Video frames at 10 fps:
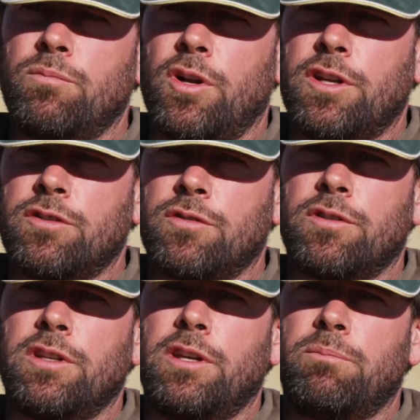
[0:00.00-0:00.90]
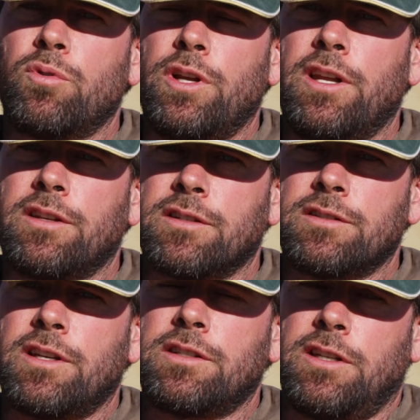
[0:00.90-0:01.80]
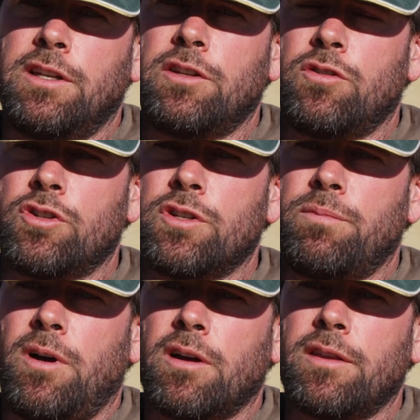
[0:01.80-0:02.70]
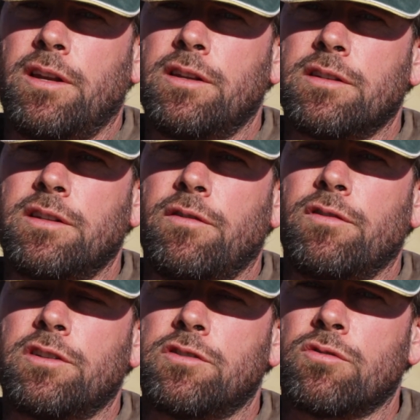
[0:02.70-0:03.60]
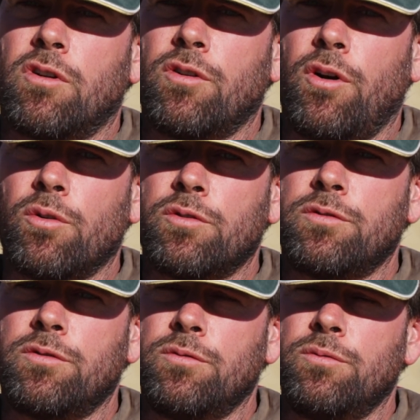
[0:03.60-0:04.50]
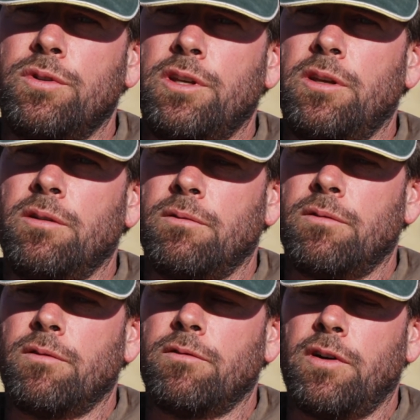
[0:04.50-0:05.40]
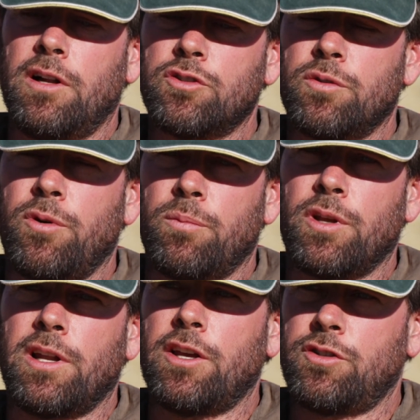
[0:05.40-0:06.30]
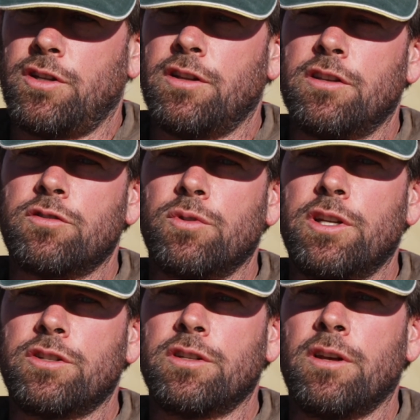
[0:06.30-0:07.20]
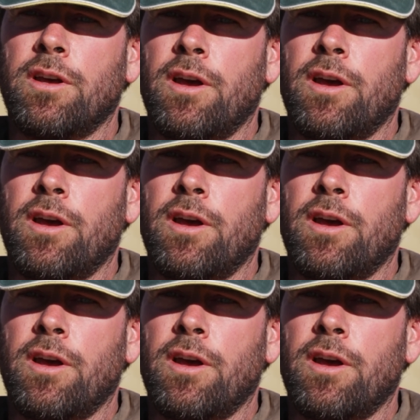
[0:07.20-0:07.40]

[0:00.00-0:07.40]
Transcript: monitor the breeding success in Etosha Park. That is a definite stronghold to the vulture population in this region.